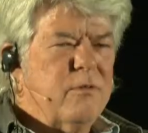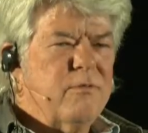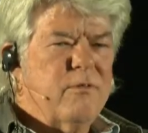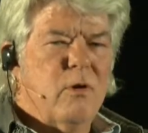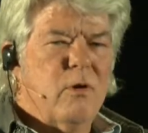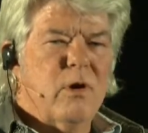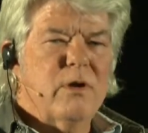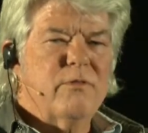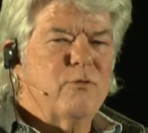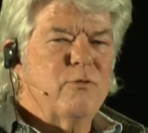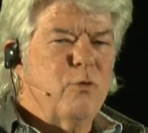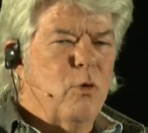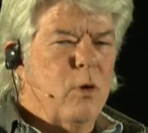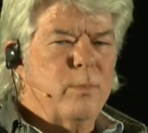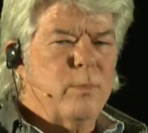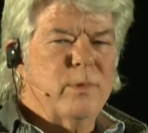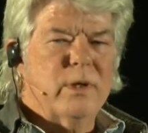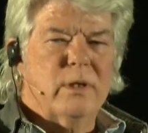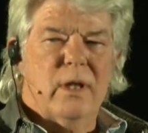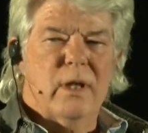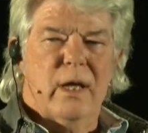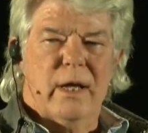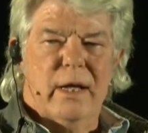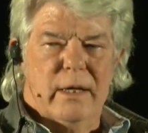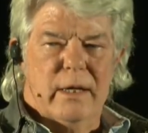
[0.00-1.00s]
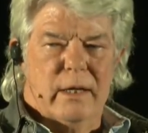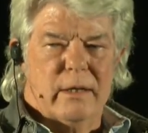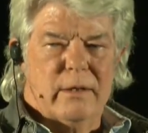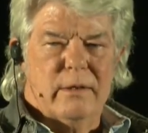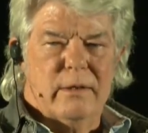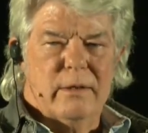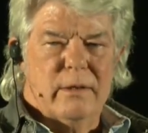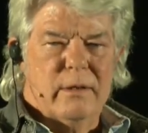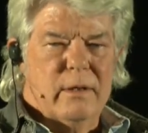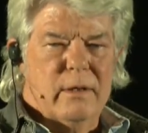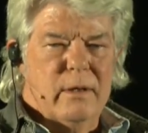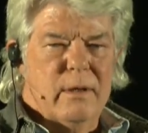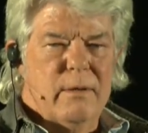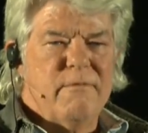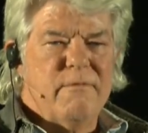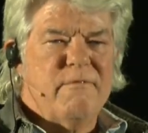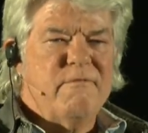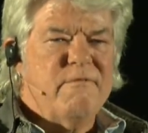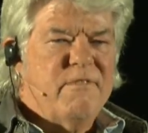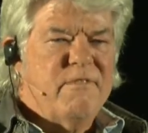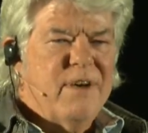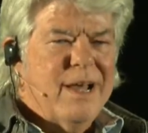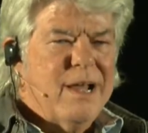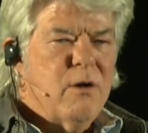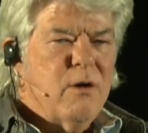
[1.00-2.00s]
very formulaic,
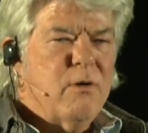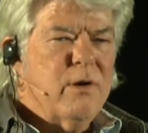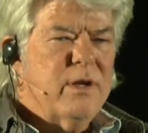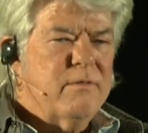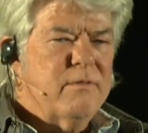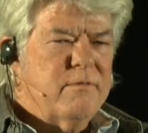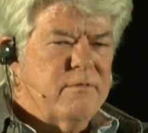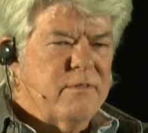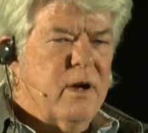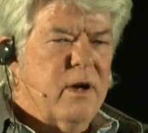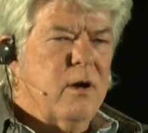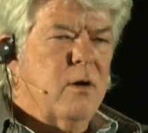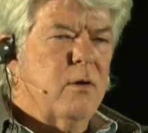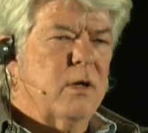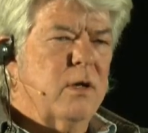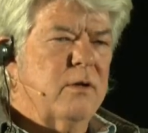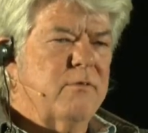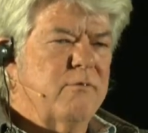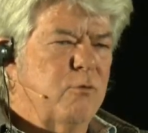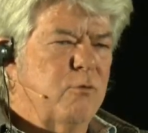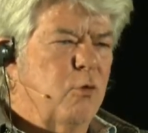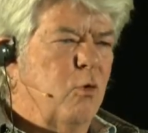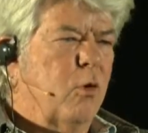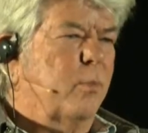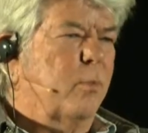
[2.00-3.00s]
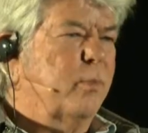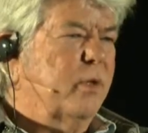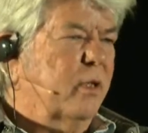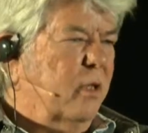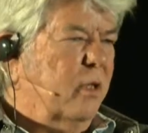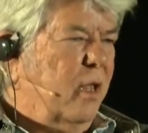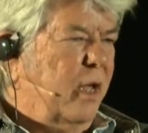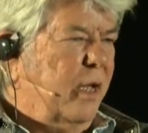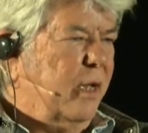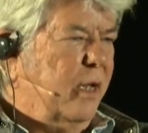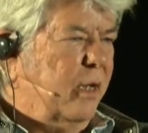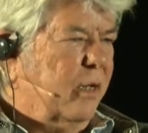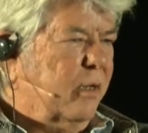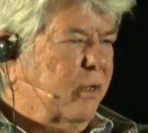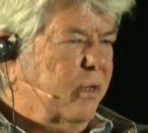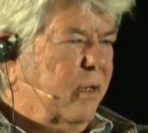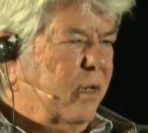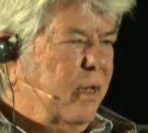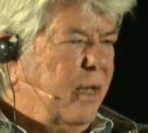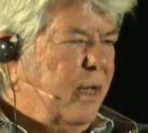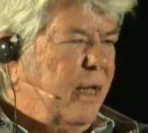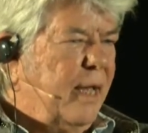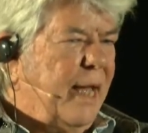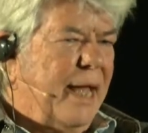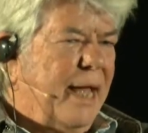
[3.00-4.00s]
very, very formulaic.
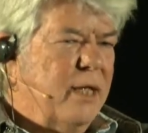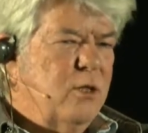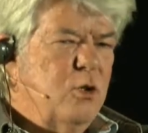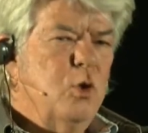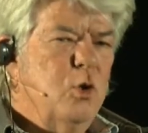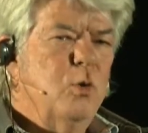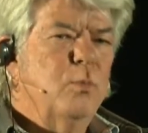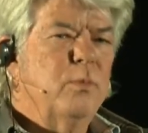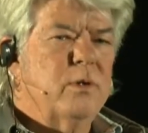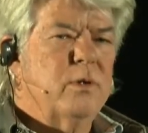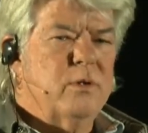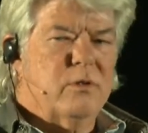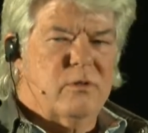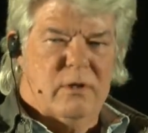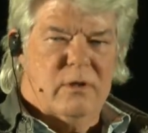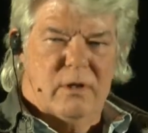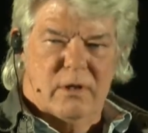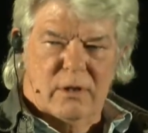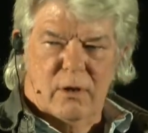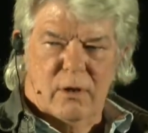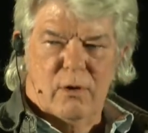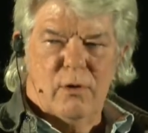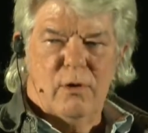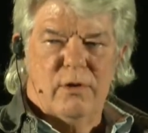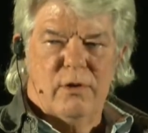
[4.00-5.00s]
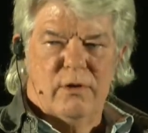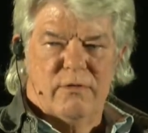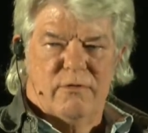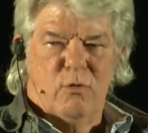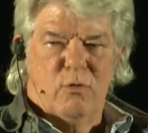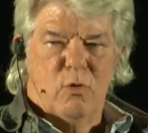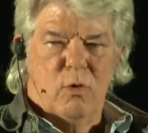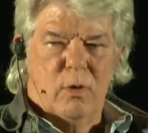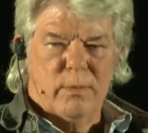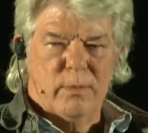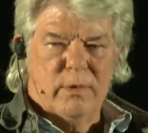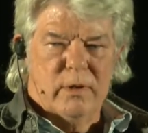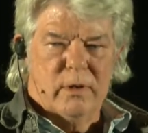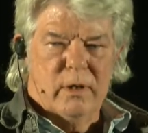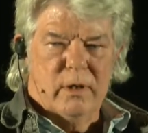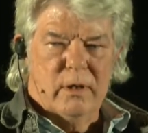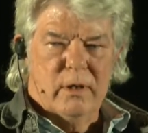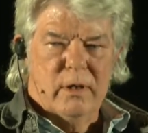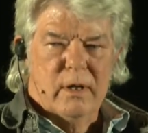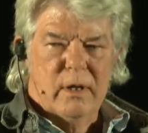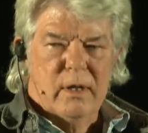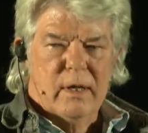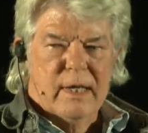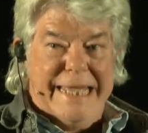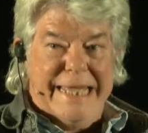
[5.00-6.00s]
And humans can learn the formula
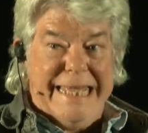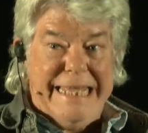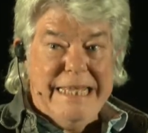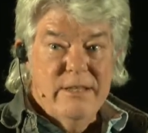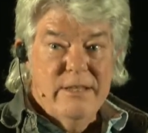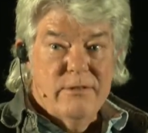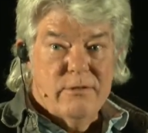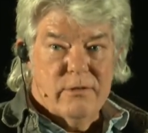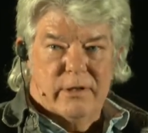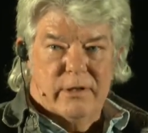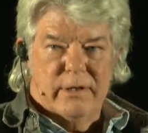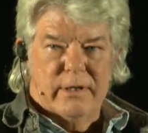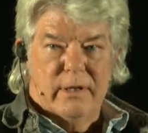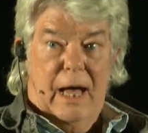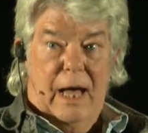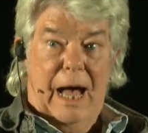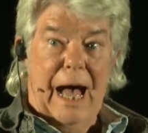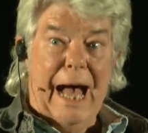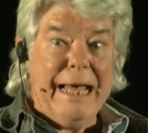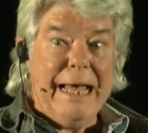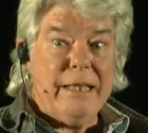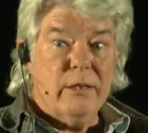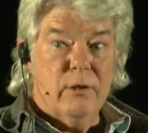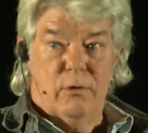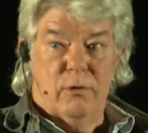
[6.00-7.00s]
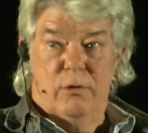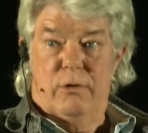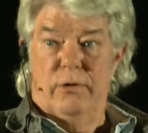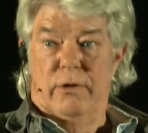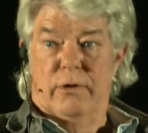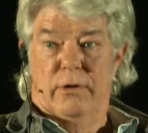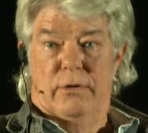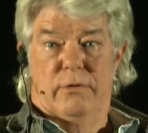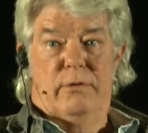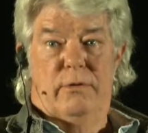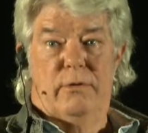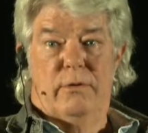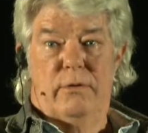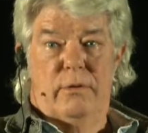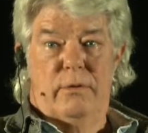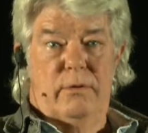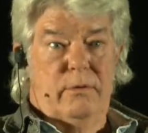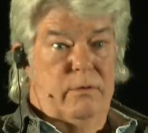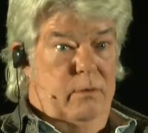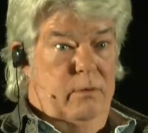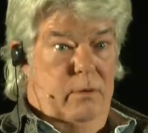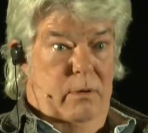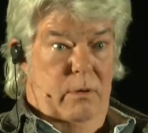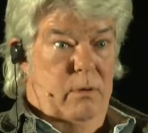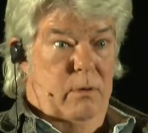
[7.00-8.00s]
easily. I learned it,
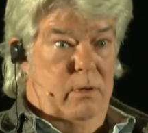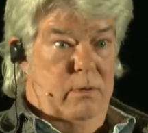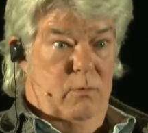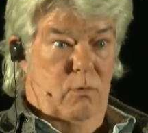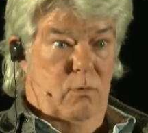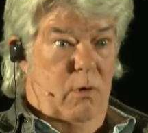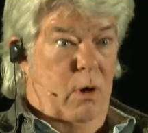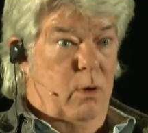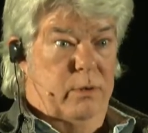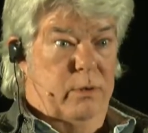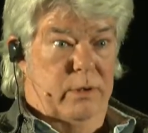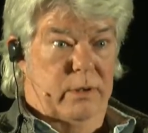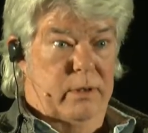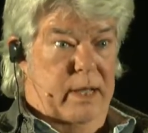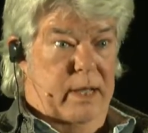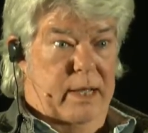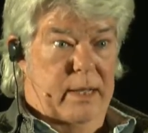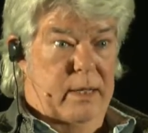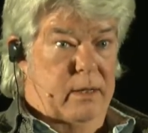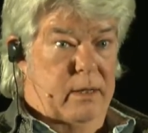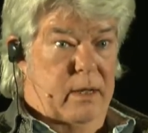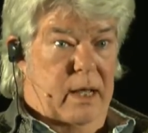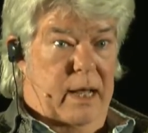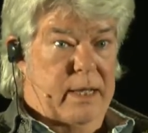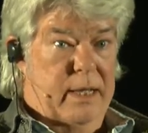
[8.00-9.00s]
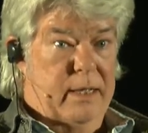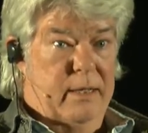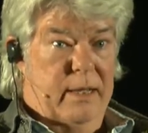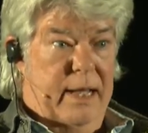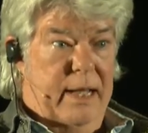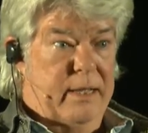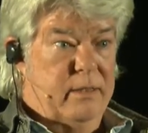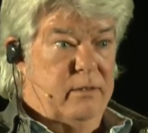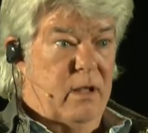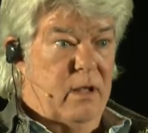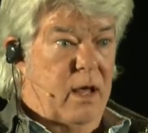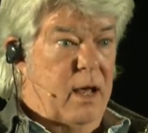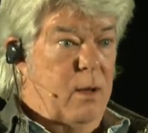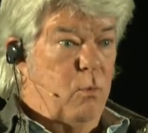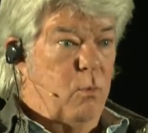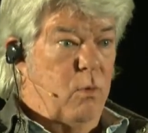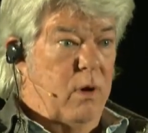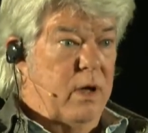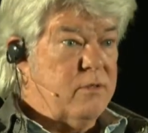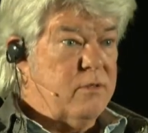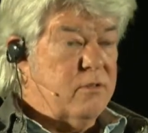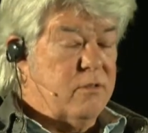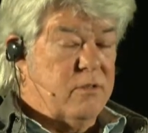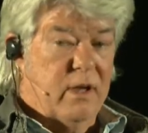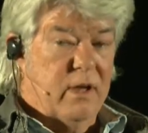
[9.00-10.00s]
and wrote it. And I had not
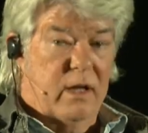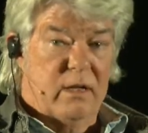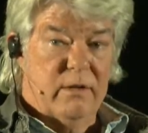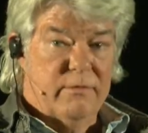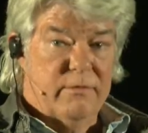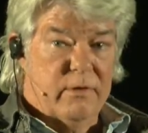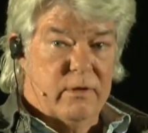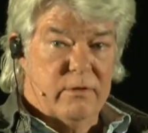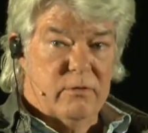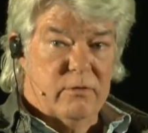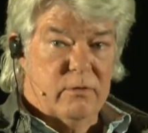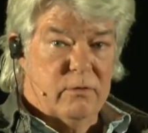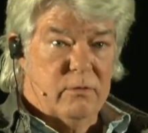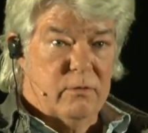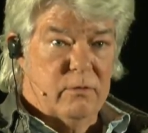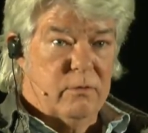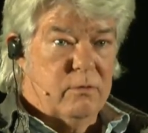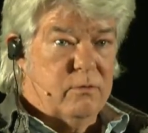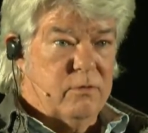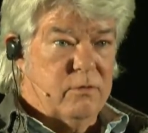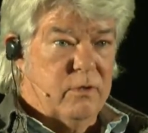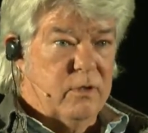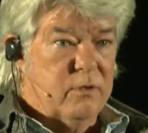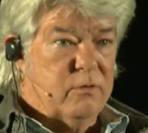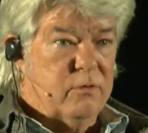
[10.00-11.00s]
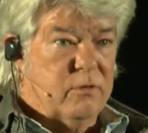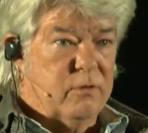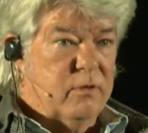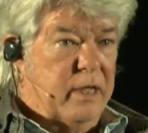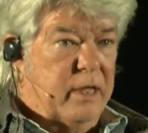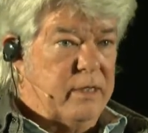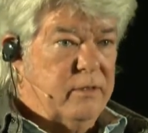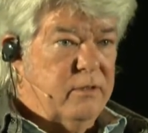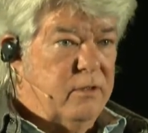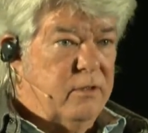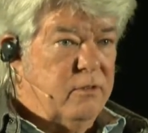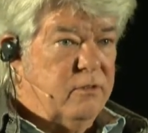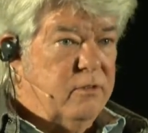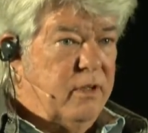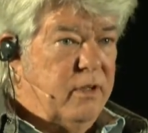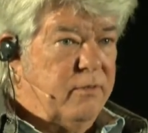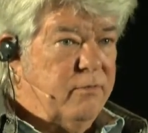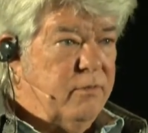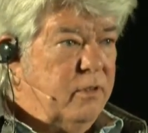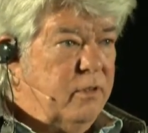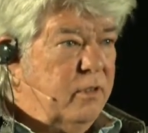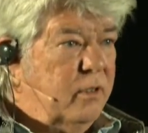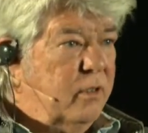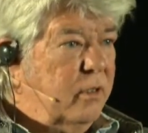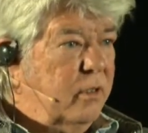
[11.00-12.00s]
watched television since
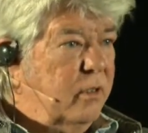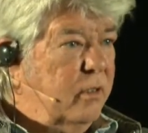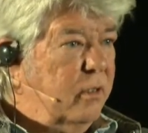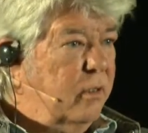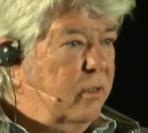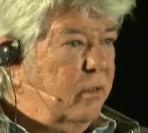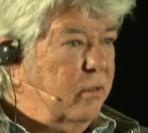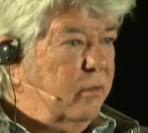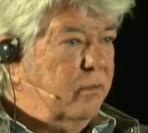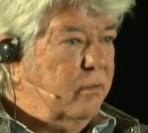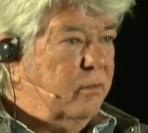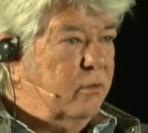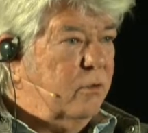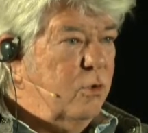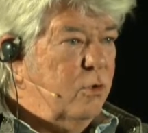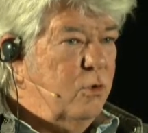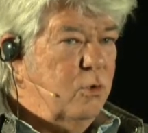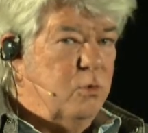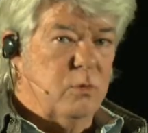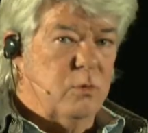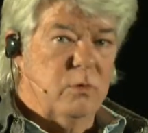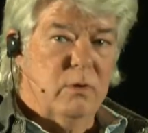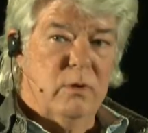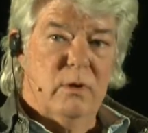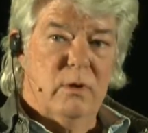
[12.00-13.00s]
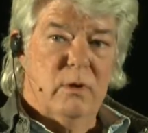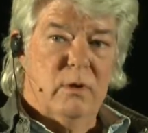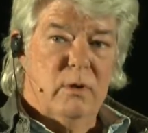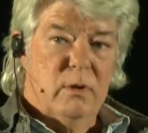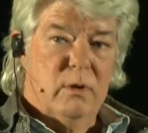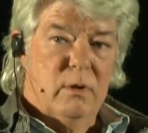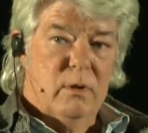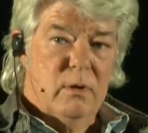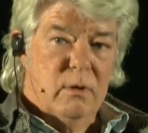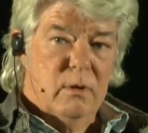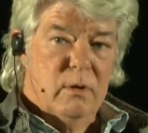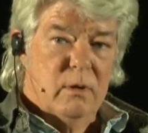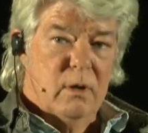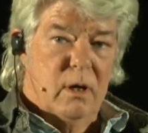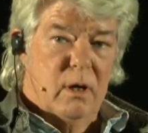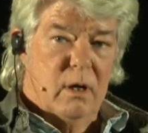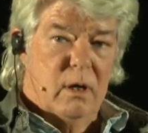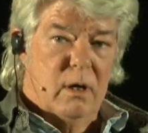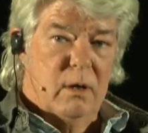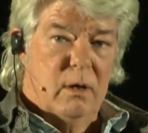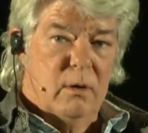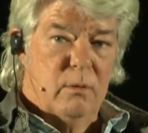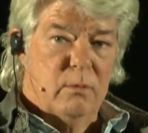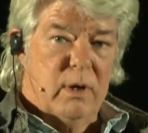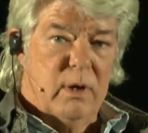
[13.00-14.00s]
1972,
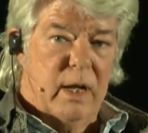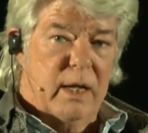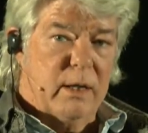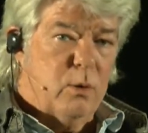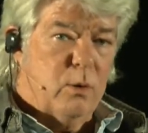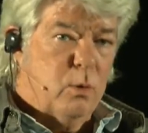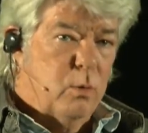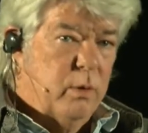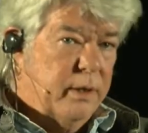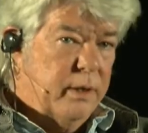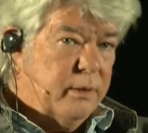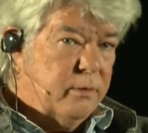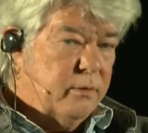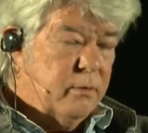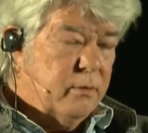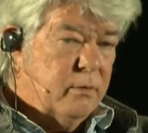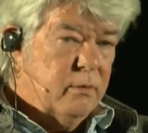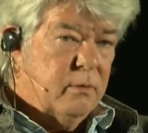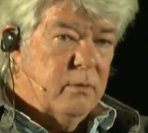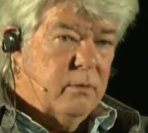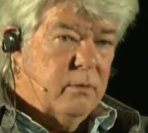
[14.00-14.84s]
when I quit